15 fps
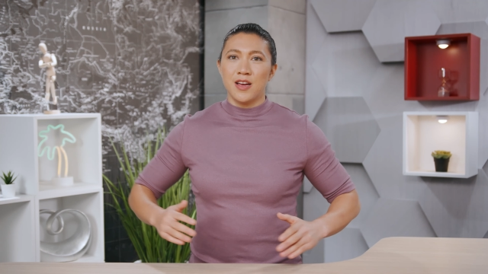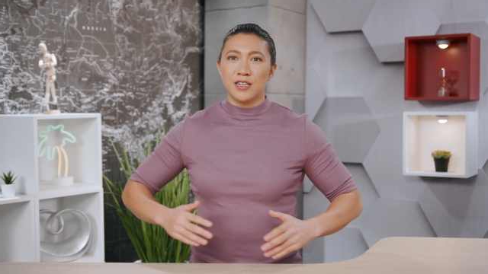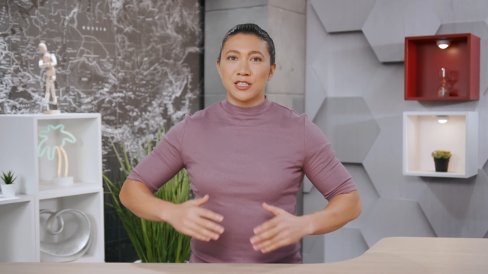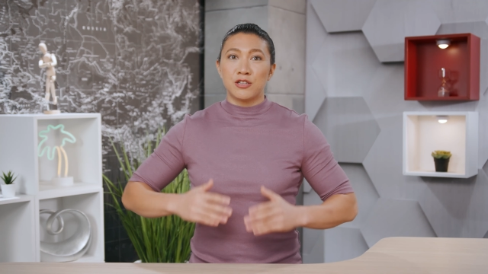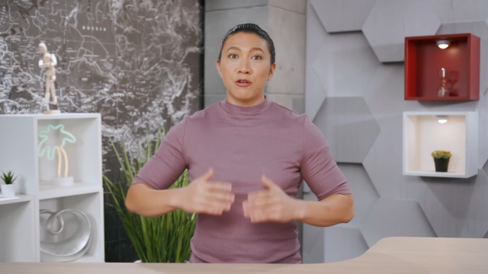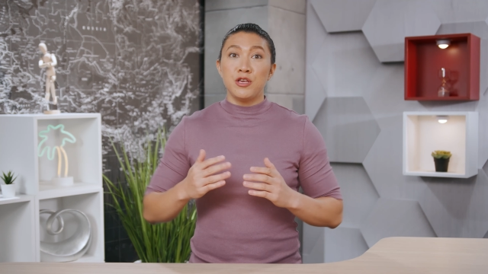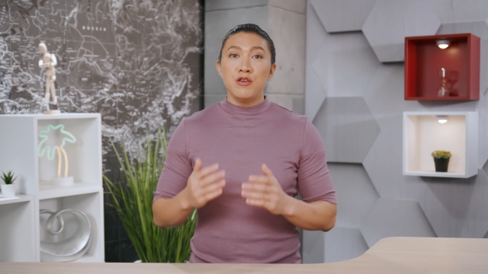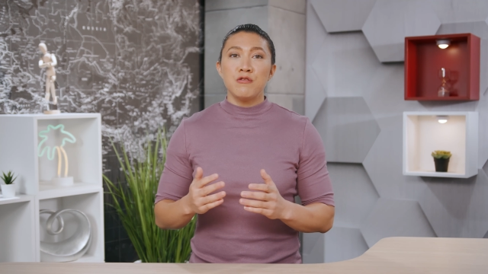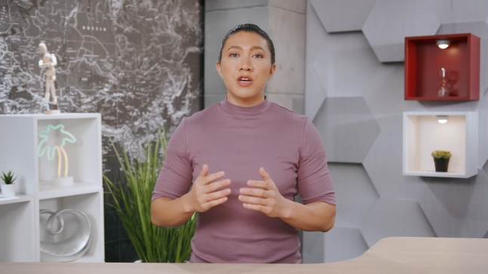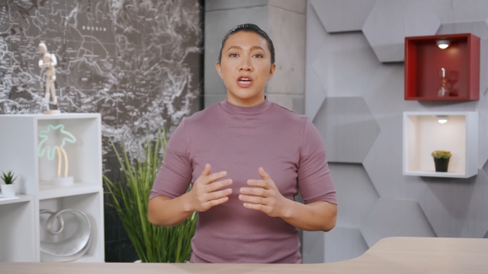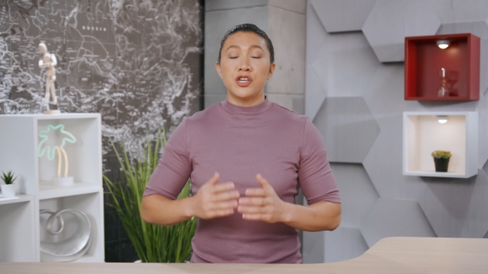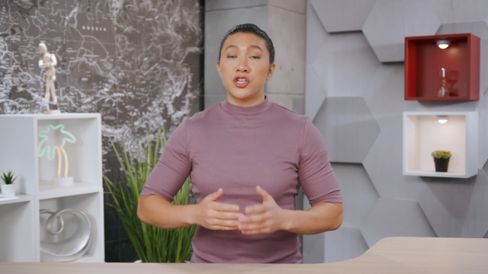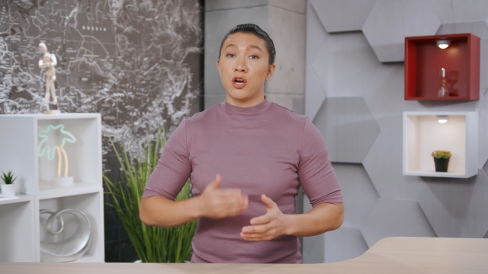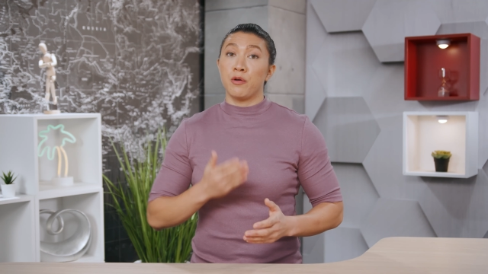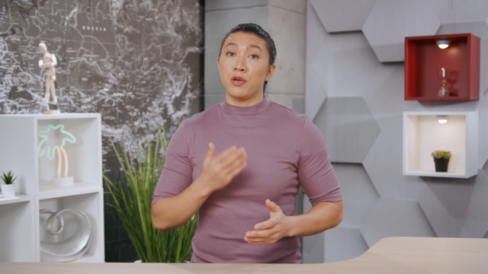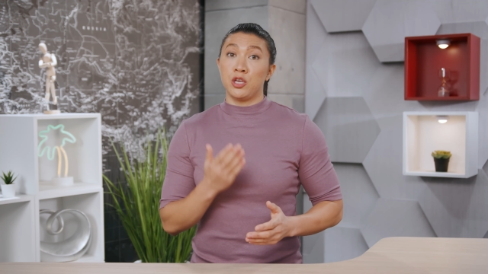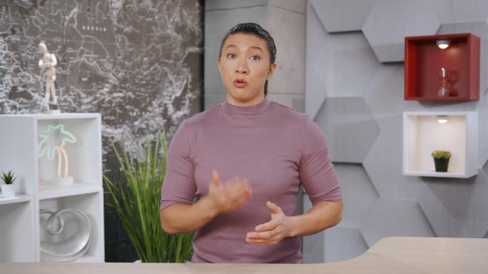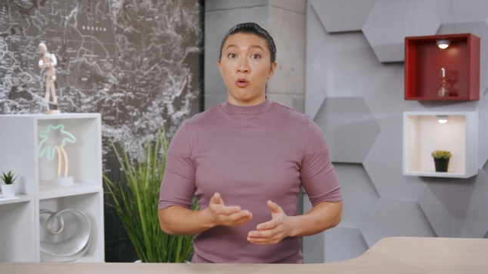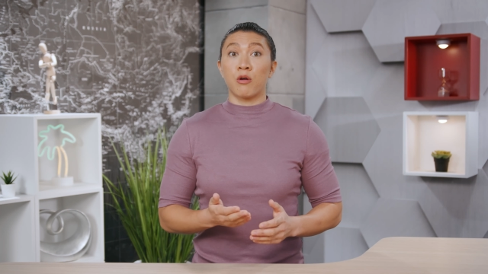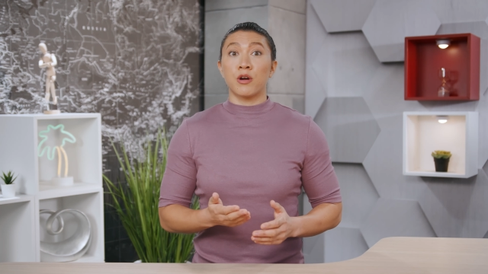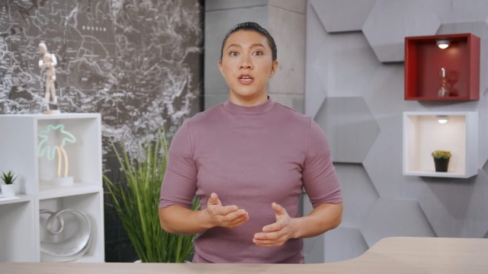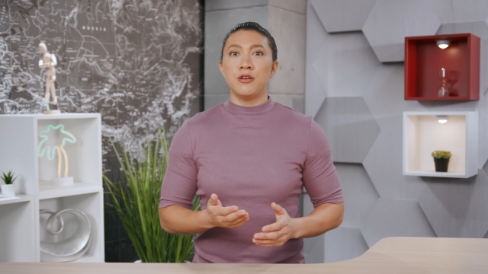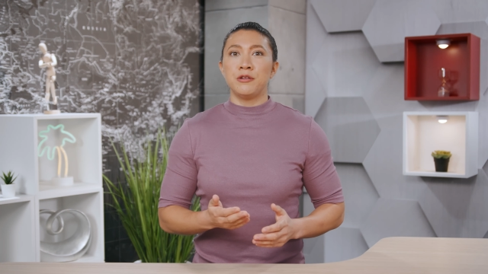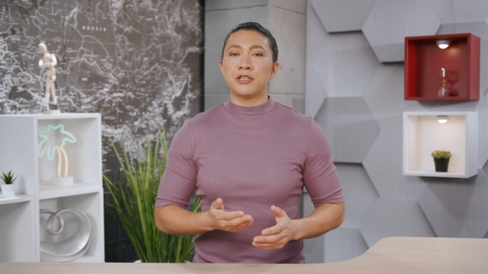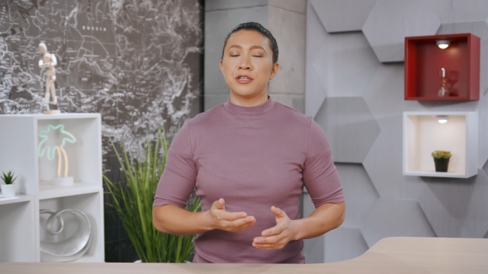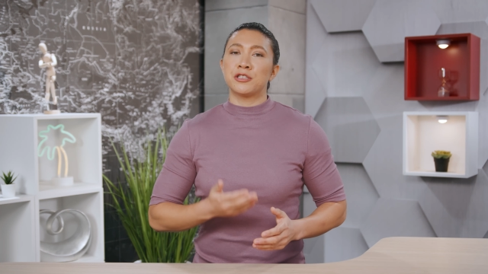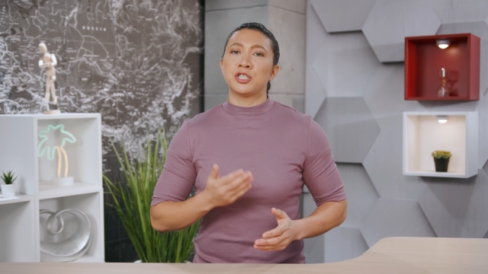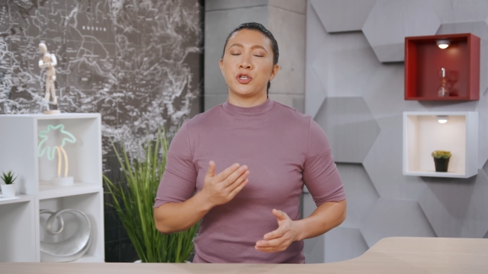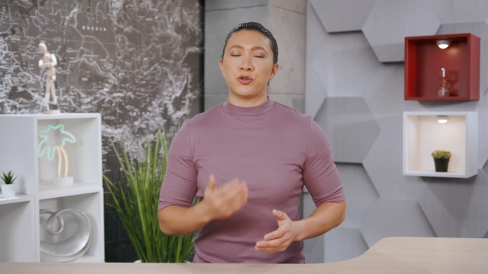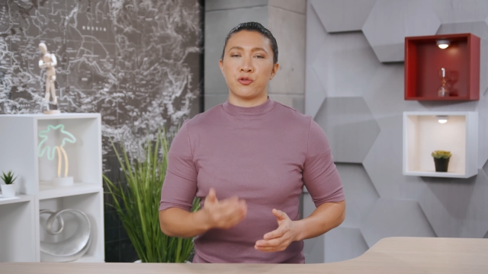so you can show your
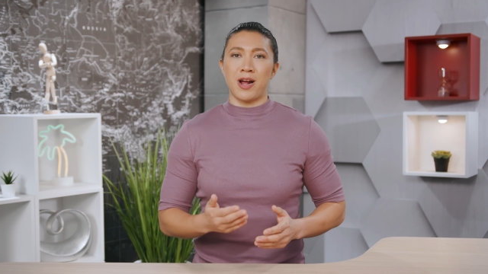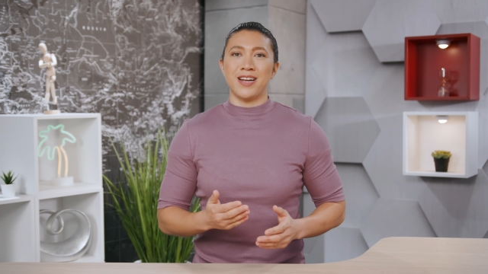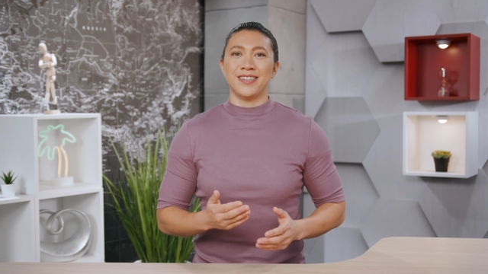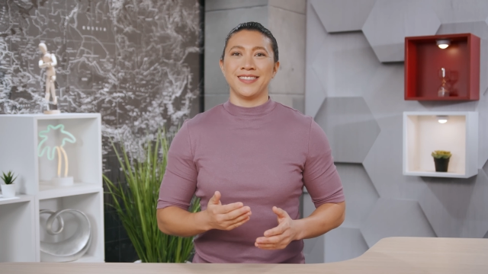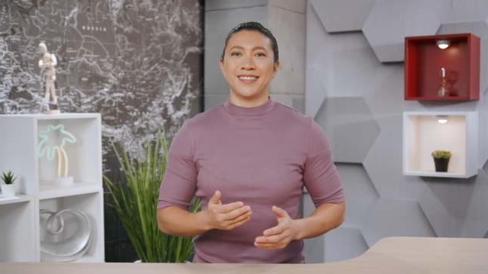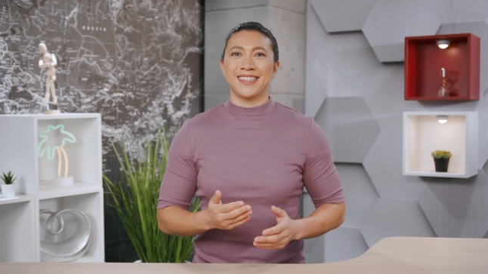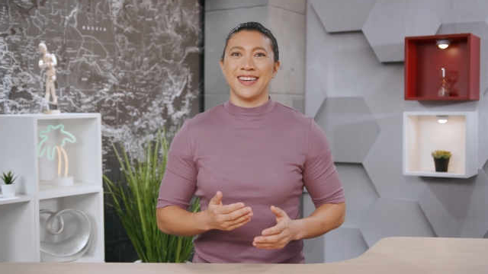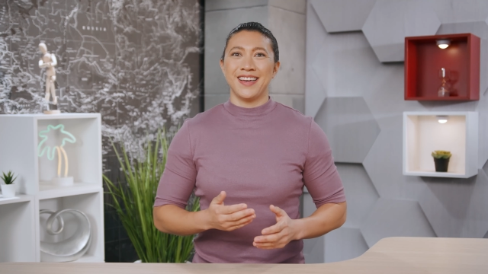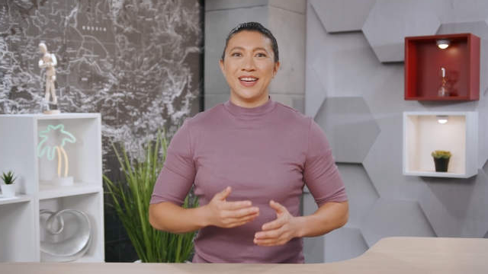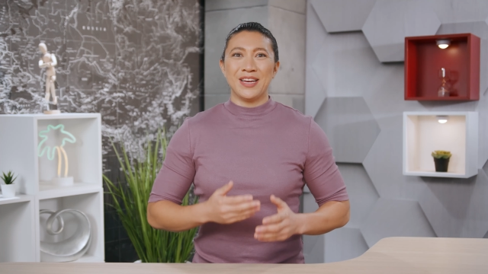users trends.